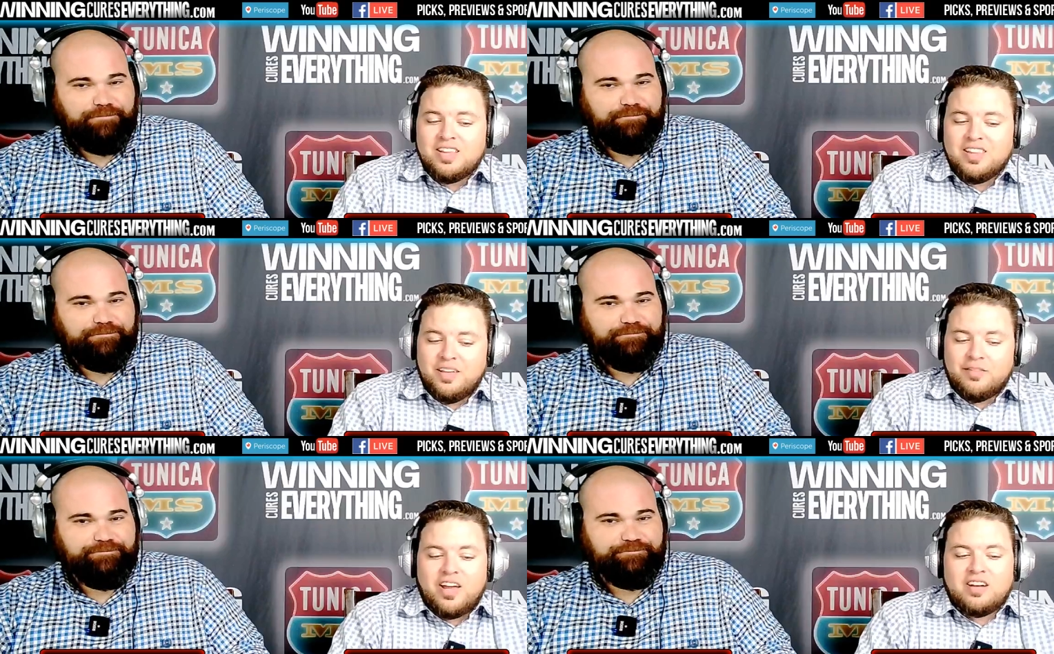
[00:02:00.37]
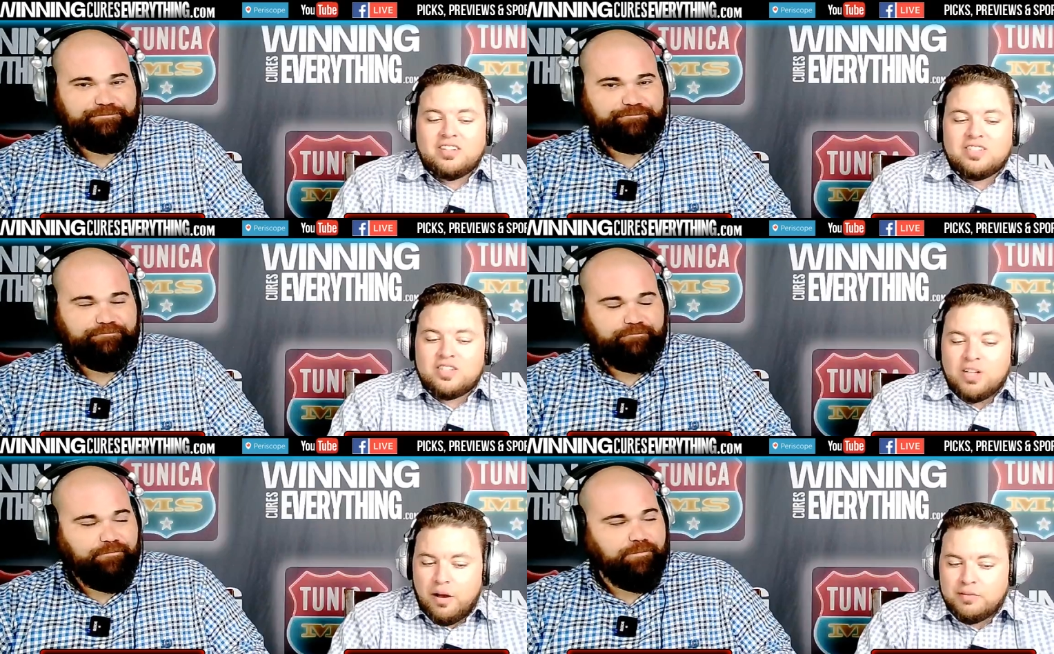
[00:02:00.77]
Speaker 1: They've got a
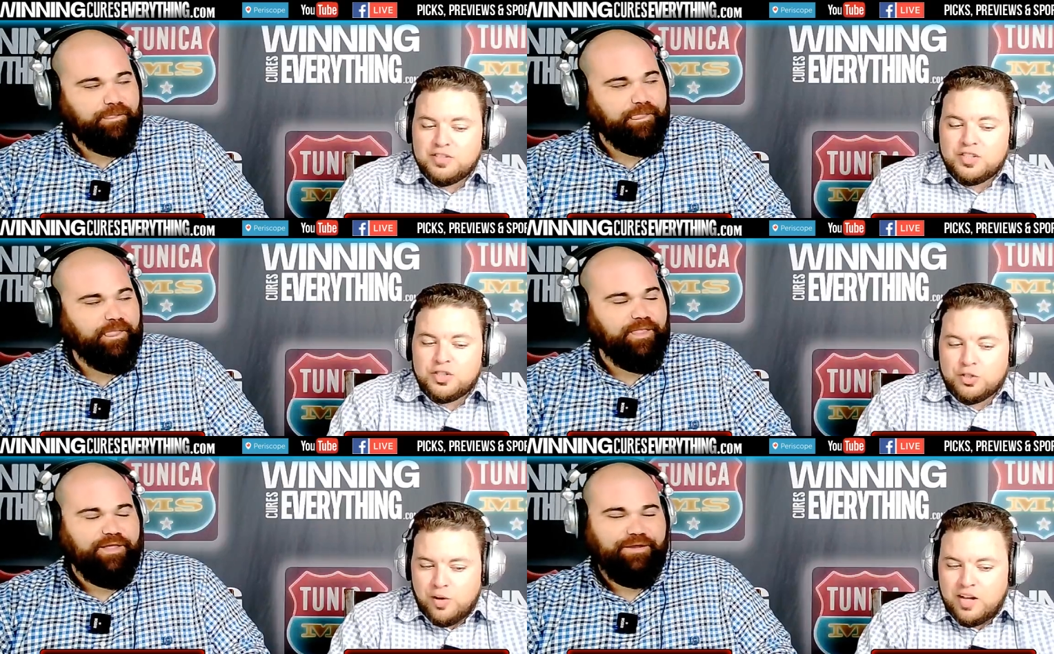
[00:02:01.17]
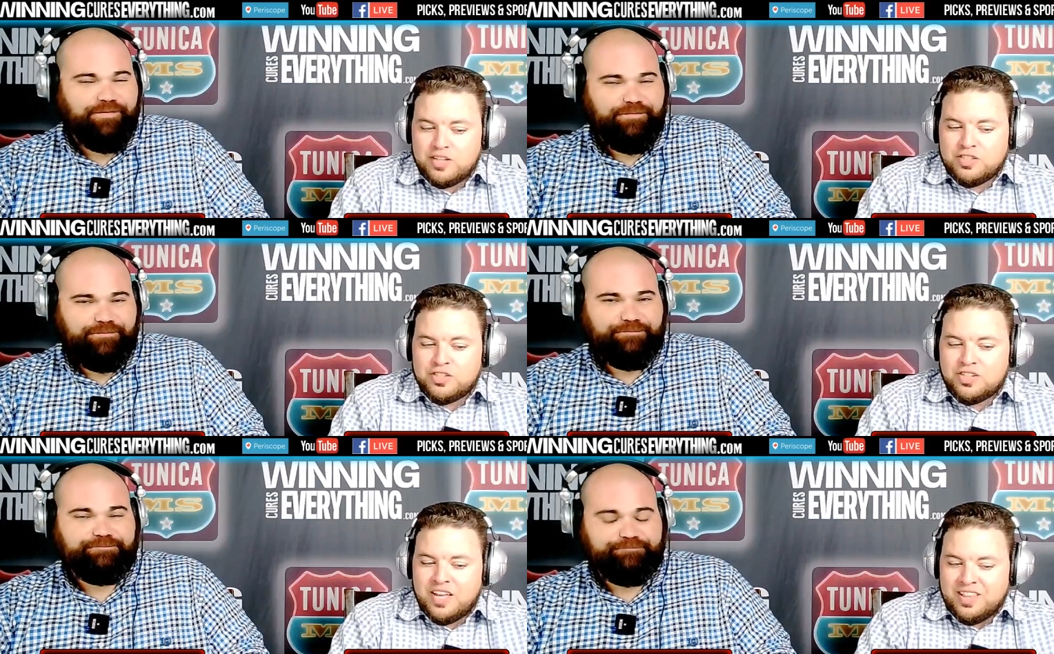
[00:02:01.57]
tough stretch
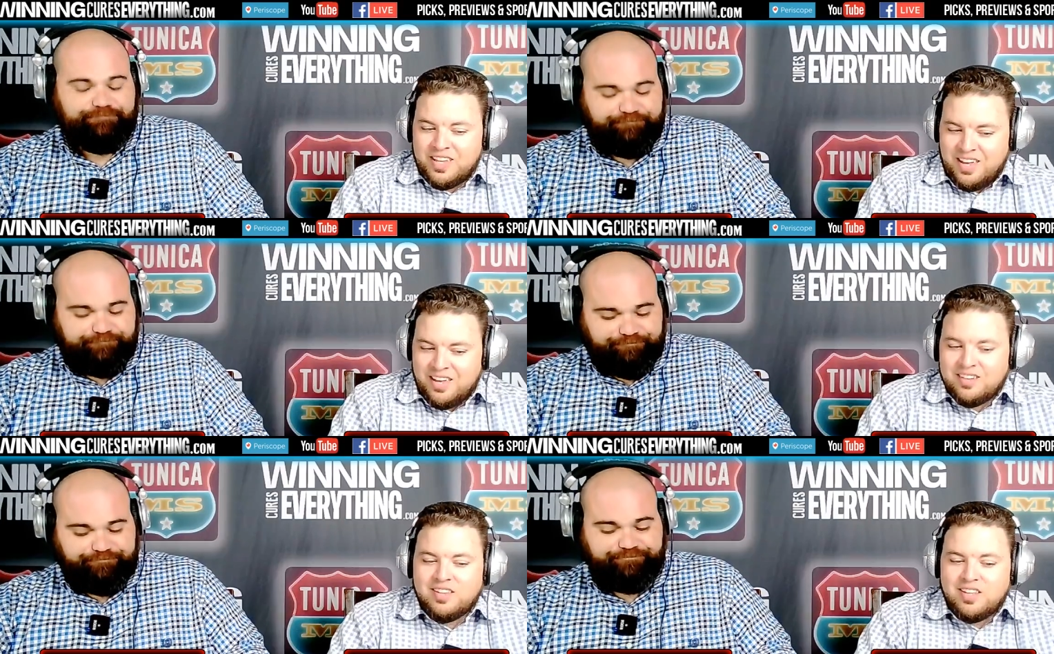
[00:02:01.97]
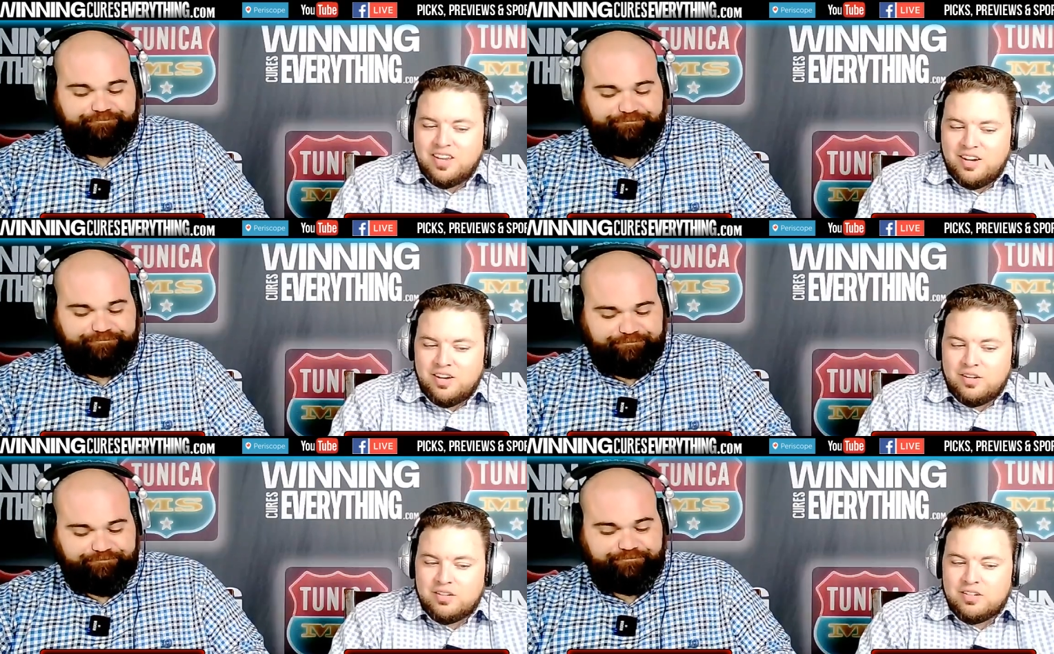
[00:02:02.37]
at the end of the
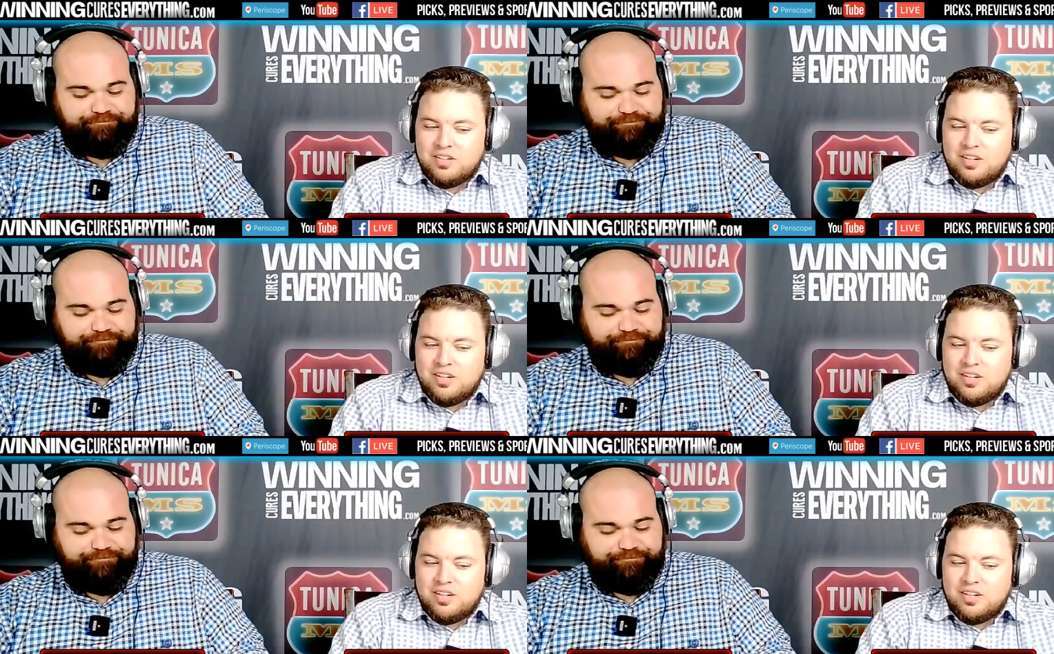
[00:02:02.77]
year,